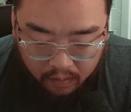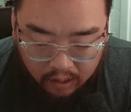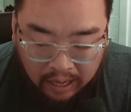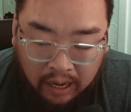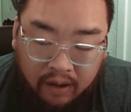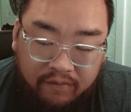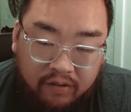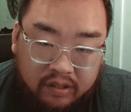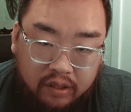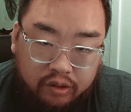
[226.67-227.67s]
have
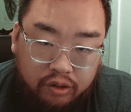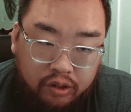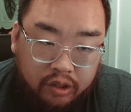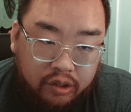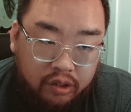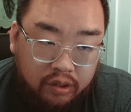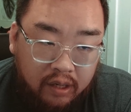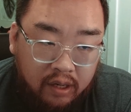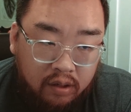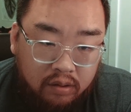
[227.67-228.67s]
friends at jujitsu
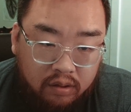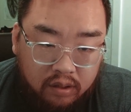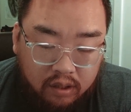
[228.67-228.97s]
now